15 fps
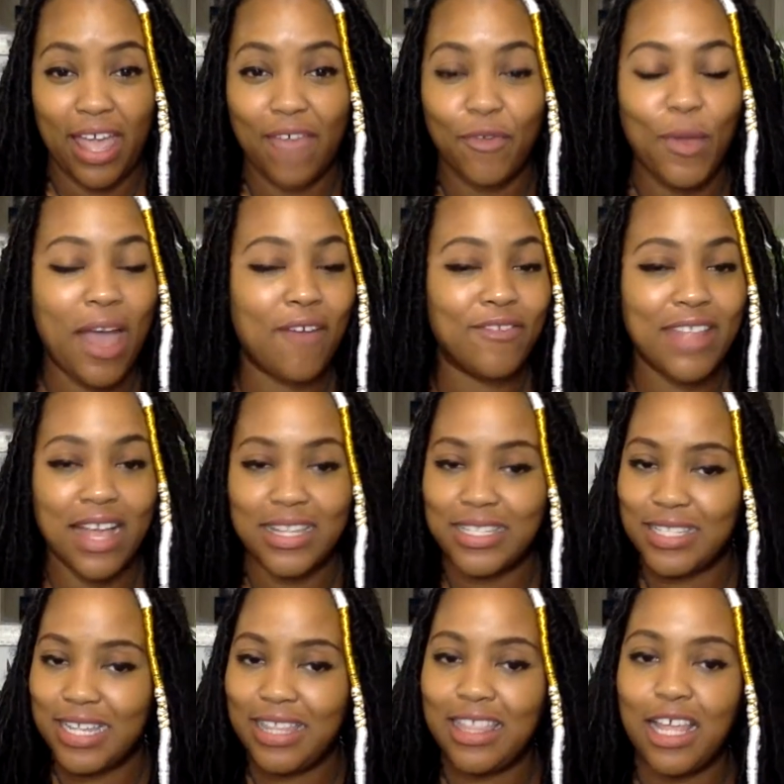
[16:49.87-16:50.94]
If you have not
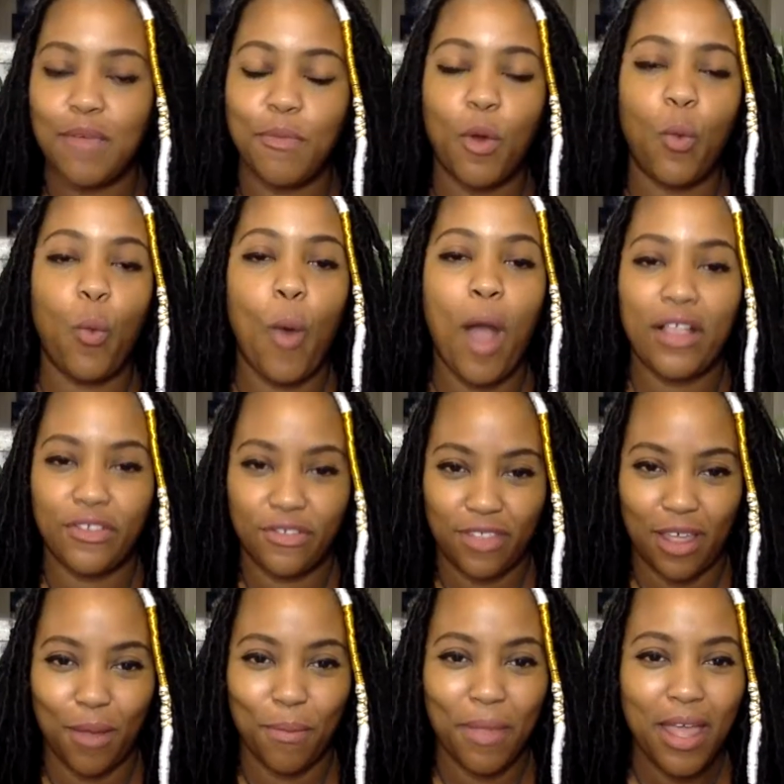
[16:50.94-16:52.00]
seen them, watch
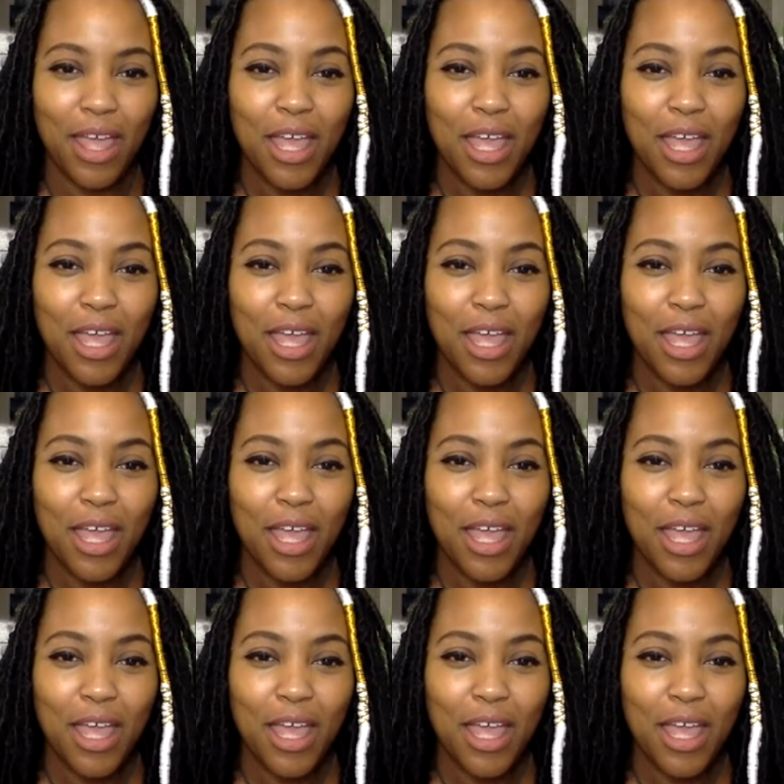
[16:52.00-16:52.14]
them